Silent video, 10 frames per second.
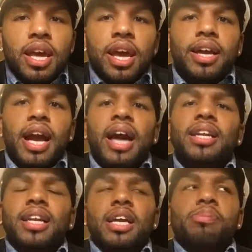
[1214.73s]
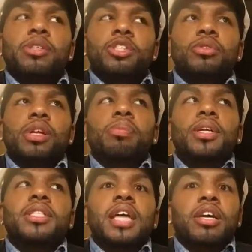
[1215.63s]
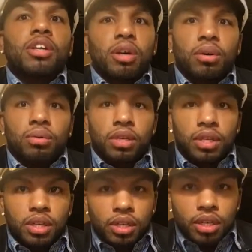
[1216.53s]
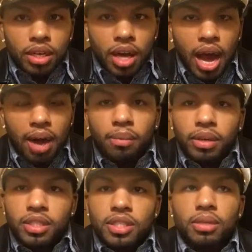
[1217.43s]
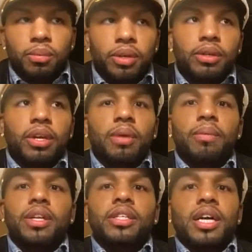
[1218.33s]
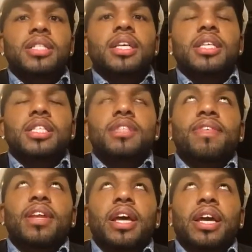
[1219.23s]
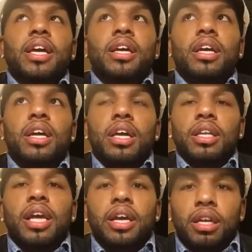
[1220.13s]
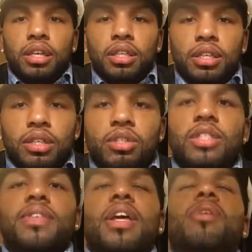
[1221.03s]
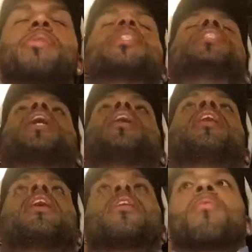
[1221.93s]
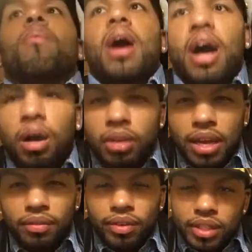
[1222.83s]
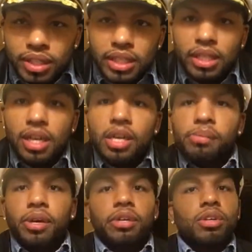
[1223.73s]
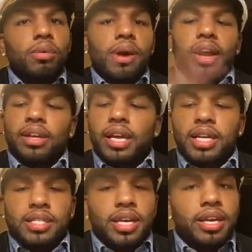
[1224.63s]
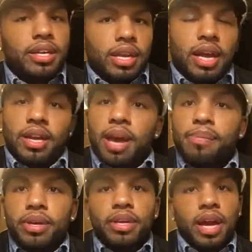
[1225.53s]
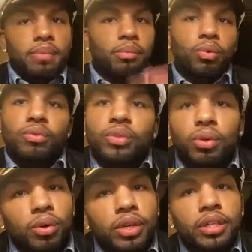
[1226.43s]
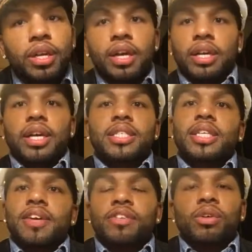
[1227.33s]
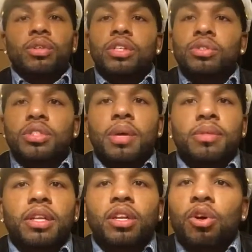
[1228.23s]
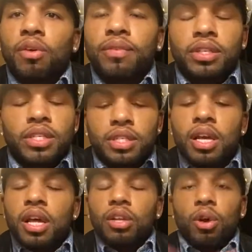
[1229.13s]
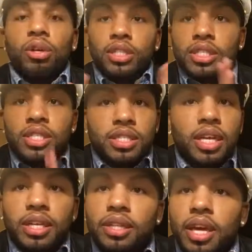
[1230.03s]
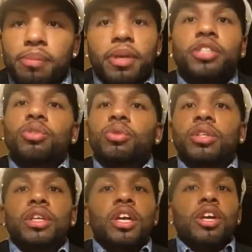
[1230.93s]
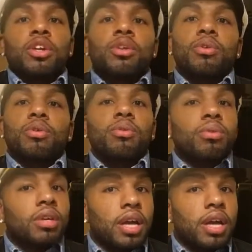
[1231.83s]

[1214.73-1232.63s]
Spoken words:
It kind of like puts you in a place like, yo, I want this to work, and when it doesn't, it just feel like you just feel like you've been shot. Like, wow, like really. But you know what? Like I said, I kept it. I moved on. Like I said, if you're gonna do something along with this long distance, anything, make sure you